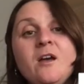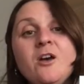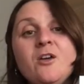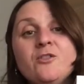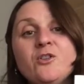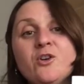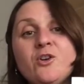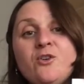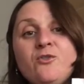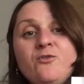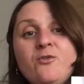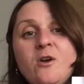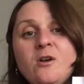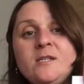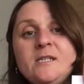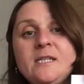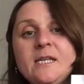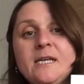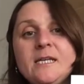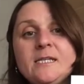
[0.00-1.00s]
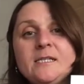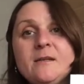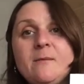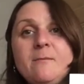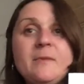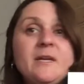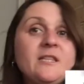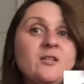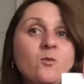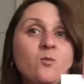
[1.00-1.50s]
The crosses
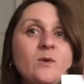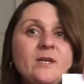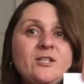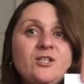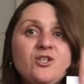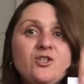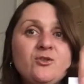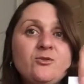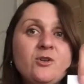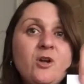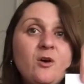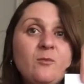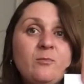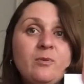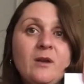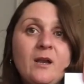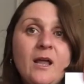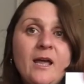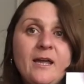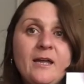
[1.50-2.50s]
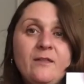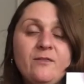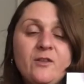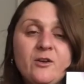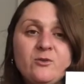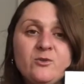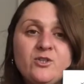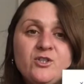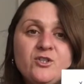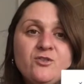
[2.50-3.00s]
mean that we do not play
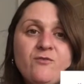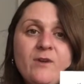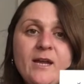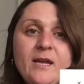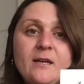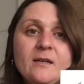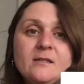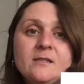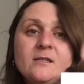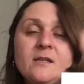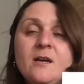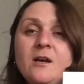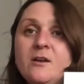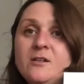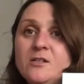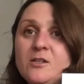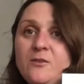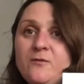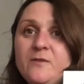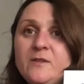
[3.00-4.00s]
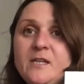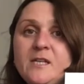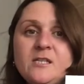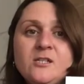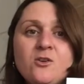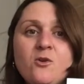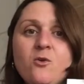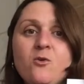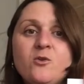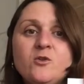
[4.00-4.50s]
those strings. So for this
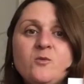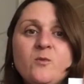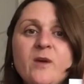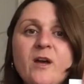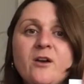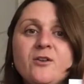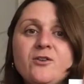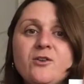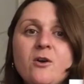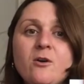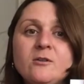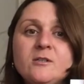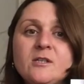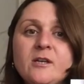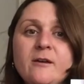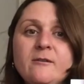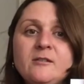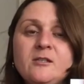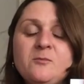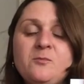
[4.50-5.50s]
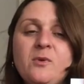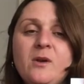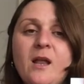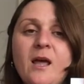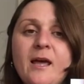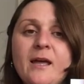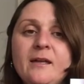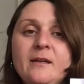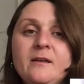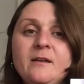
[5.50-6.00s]
chord, we are not going to
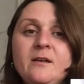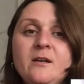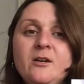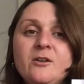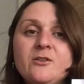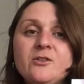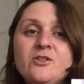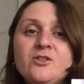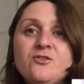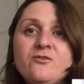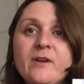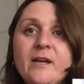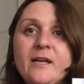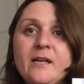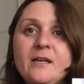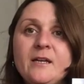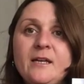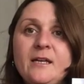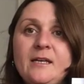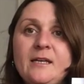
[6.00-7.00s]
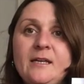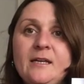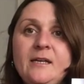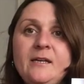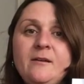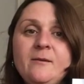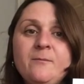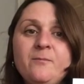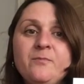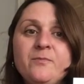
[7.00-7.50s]
play the string
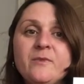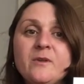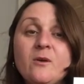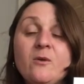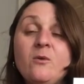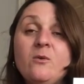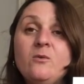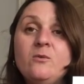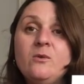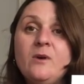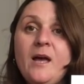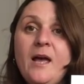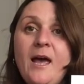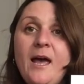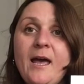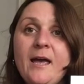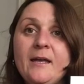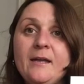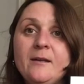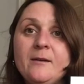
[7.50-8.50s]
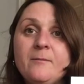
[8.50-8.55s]
E or A.